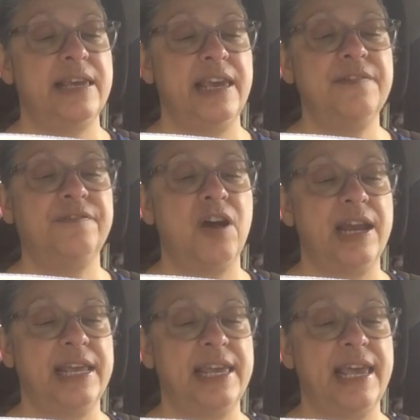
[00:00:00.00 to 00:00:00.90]
King
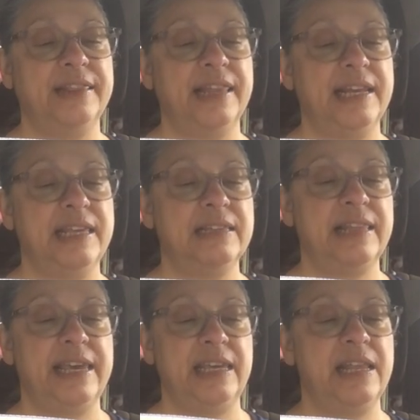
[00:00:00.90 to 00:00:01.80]
Friday, and Lady
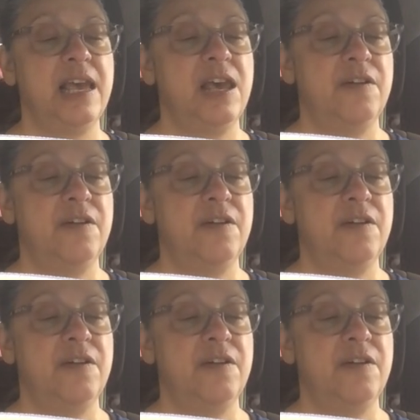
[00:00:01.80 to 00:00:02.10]
Elaine